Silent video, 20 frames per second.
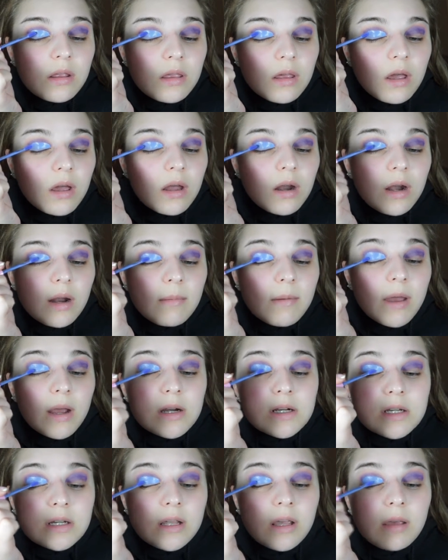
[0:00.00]
Yeah, and I'm
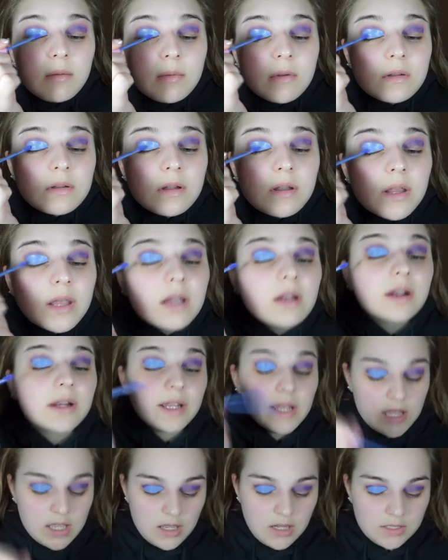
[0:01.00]
actually able to like
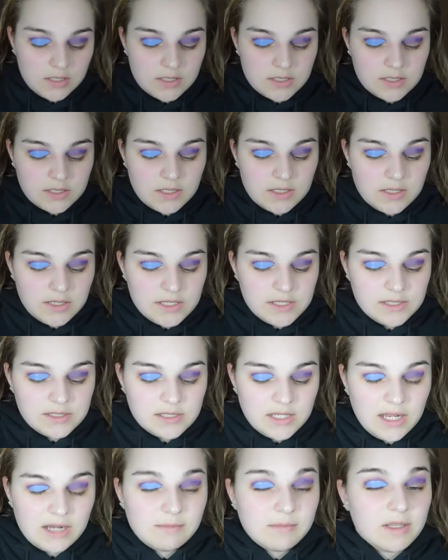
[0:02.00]
create just a
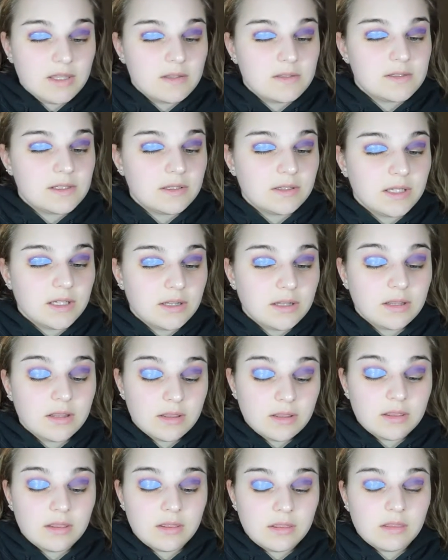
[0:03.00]
nice line by using like
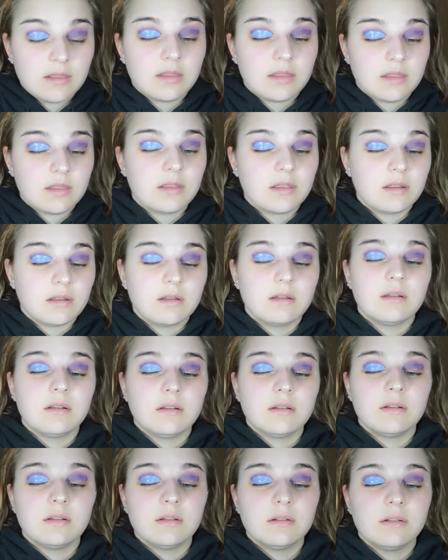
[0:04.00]

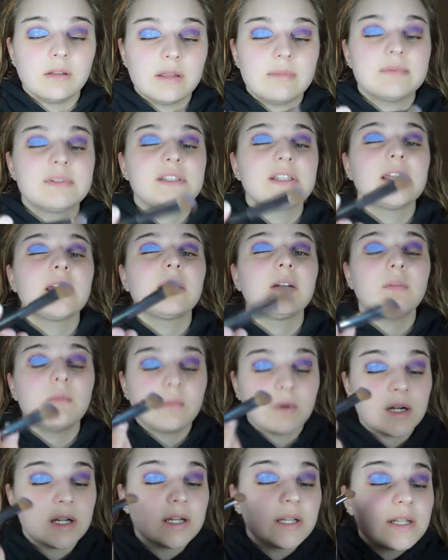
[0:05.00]
the lipstick
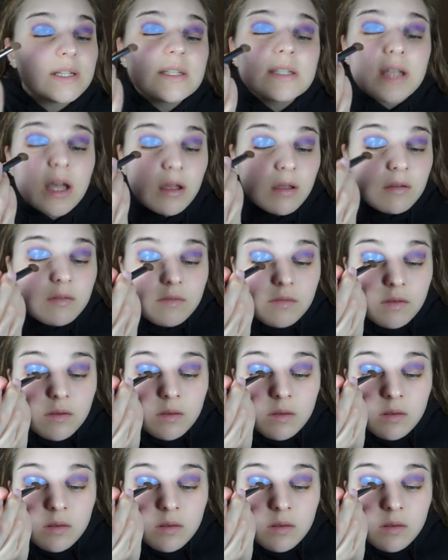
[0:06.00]
wand itself.